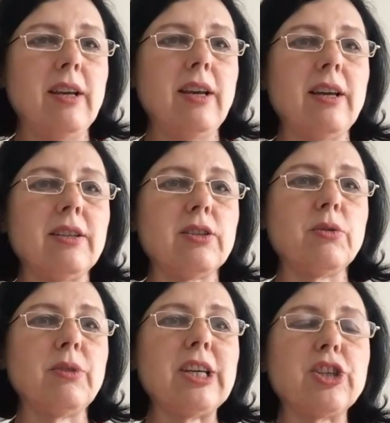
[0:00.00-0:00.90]
and
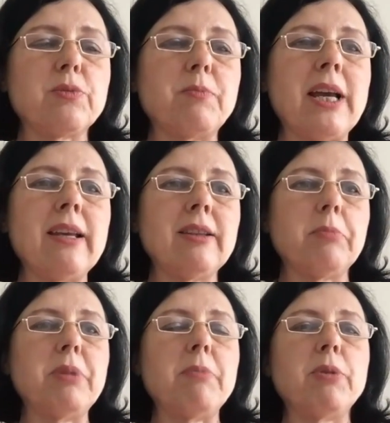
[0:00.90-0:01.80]
to explain
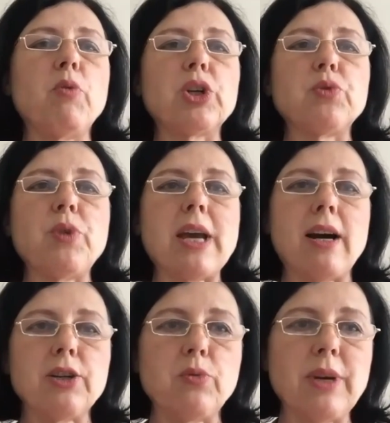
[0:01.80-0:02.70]
the people what we
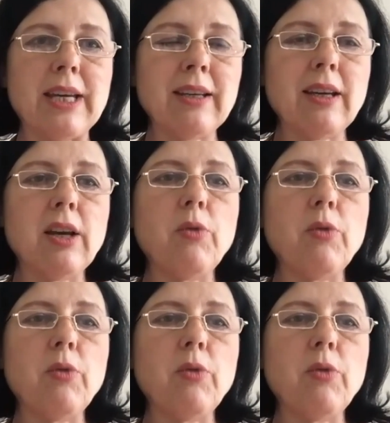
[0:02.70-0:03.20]
are doing,